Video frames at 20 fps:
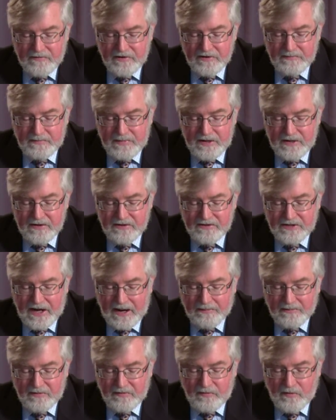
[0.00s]
1 Peter
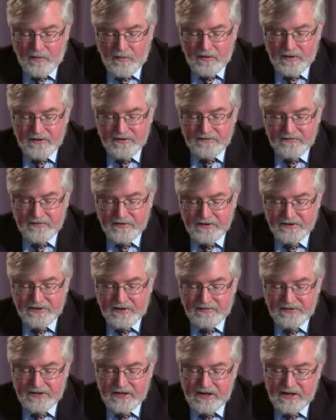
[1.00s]
chapter 4 and verse
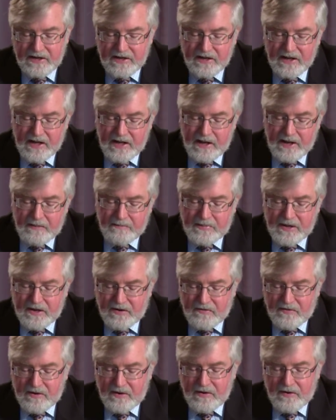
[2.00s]
17. And
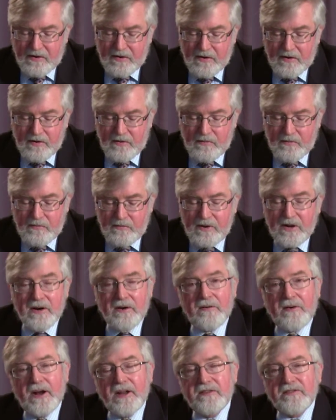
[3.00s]
Peter
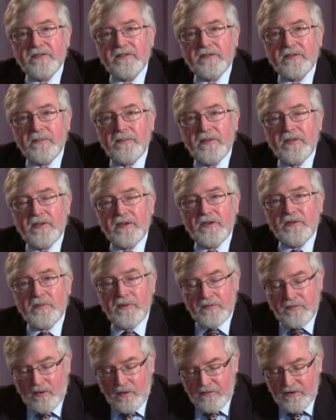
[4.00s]
reiterates some of the things
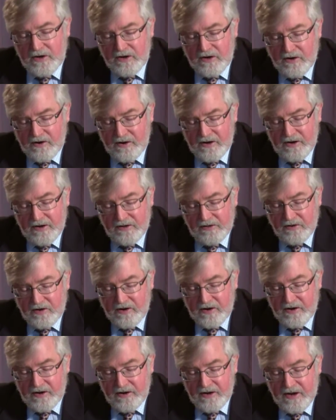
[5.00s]
we've already heard and
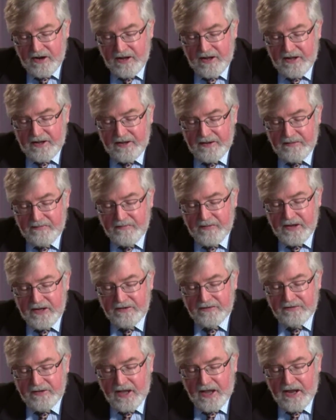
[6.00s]
learned.
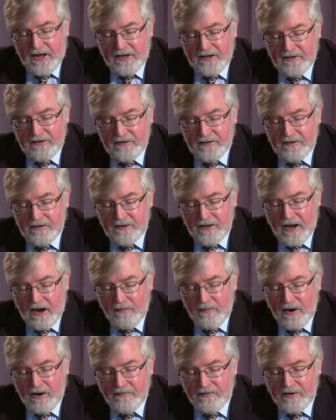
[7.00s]
He's saying,
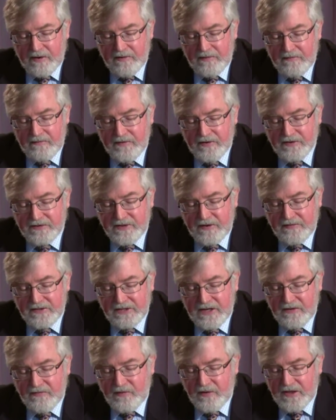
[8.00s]
however, in verse
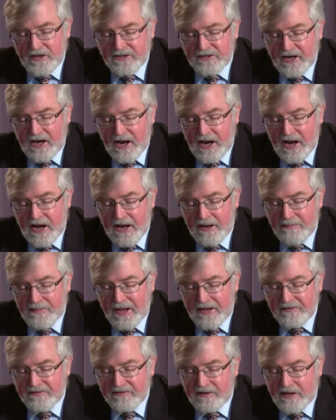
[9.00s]
17, For the
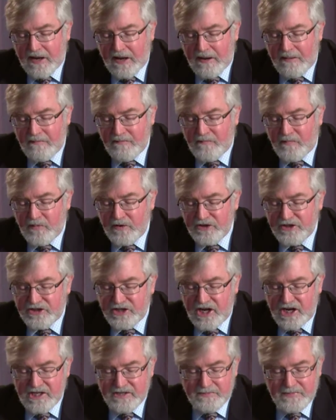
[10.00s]
time has come for
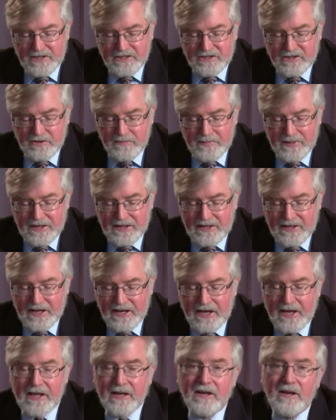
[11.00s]
judgment to
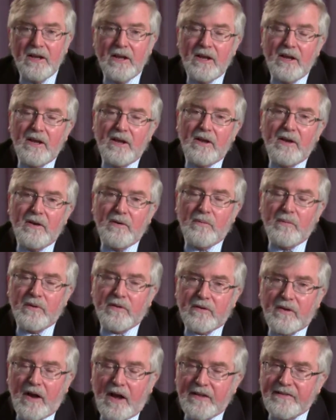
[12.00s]
begin
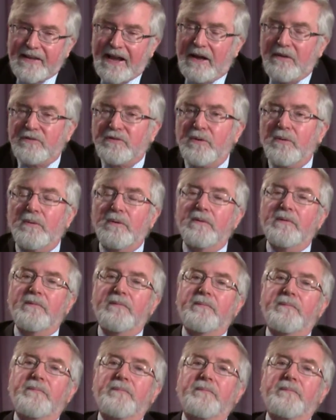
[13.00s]
with God's household.